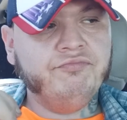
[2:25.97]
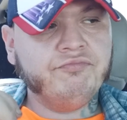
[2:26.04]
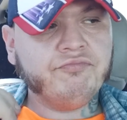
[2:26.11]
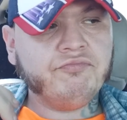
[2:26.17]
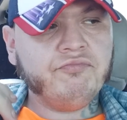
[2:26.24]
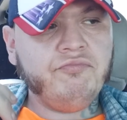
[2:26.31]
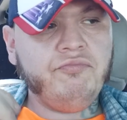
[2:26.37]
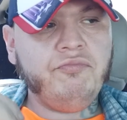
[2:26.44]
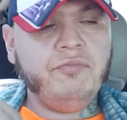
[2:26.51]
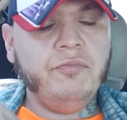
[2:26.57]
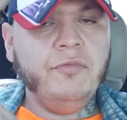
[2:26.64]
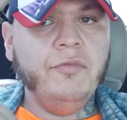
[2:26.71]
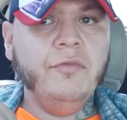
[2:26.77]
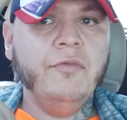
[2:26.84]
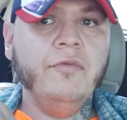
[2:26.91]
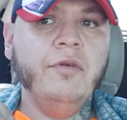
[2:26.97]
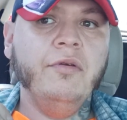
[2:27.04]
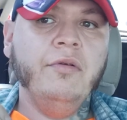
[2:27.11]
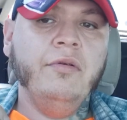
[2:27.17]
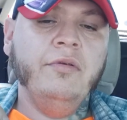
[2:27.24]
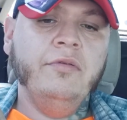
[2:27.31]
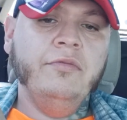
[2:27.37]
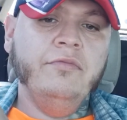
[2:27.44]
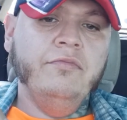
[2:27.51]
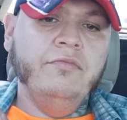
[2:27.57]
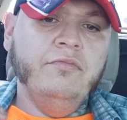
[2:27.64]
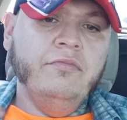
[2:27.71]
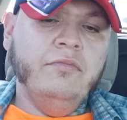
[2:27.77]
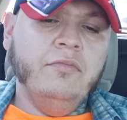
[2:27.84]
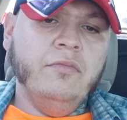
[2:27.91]

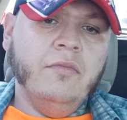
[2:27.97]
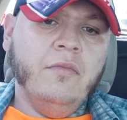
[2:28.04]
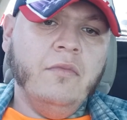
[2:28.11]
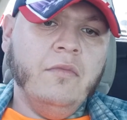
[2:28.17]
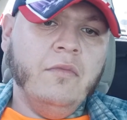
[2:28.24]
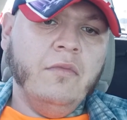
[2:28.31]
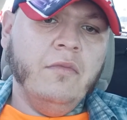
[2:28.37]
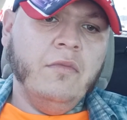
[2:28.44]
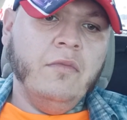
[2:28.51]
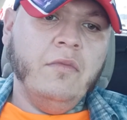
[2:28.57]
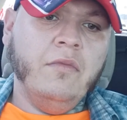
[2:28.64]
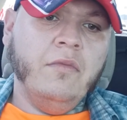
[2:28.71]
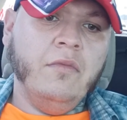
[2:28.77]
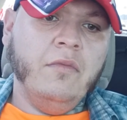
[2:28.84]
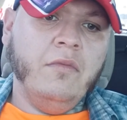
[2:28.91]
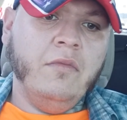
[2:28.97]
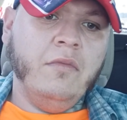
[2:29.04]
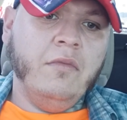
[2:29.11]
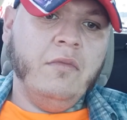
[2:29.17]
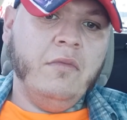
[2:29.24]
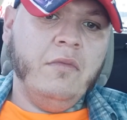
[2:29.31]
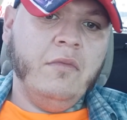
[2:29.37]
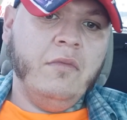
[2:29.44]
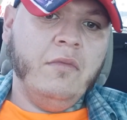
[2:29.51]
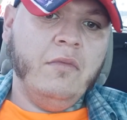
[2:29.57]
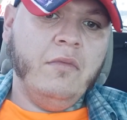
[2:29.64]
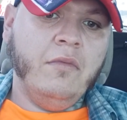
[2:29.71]
Nothing is said.